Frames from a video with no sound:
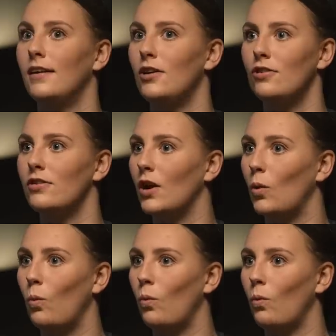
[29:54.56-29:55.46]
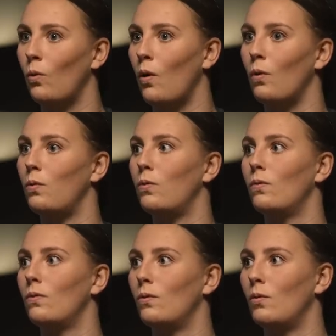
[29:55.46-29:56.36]
You just think, whoa,
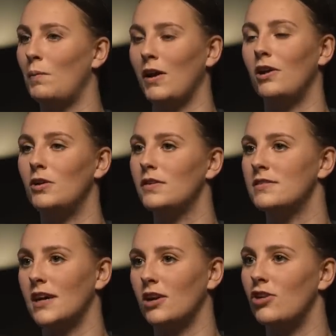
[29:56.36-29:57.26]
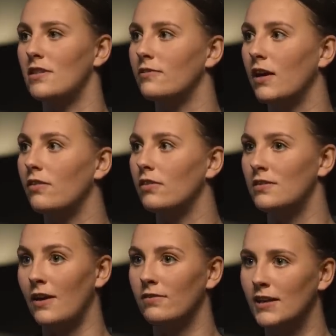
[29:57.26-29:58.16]
what am I going to do with this second chance of life? Because
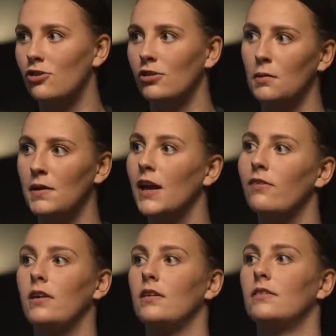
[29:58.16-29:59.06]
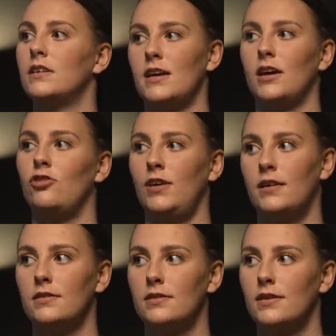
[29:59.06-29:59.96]
I've literally been given the second
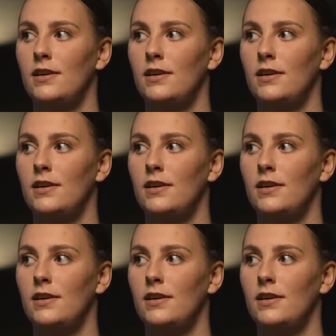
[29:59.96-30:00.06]
chance.